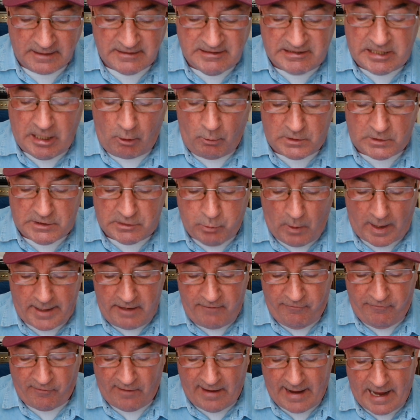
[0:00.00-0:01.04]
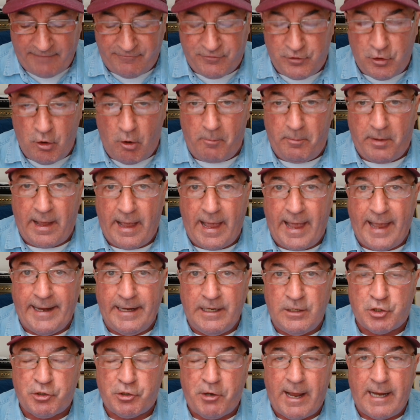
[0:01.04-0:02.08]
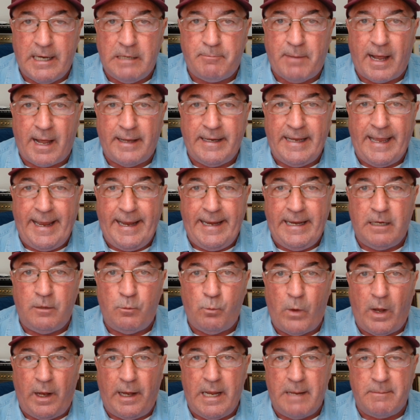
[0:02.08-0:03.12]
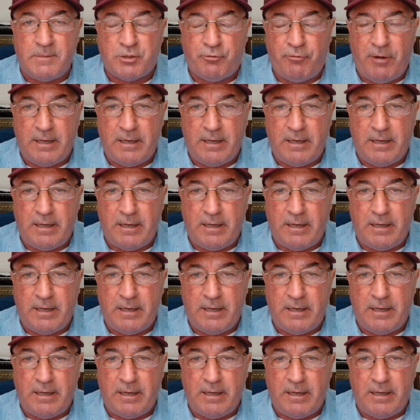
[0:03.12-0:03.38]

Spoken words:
225, number 8, trained by Ian Williams,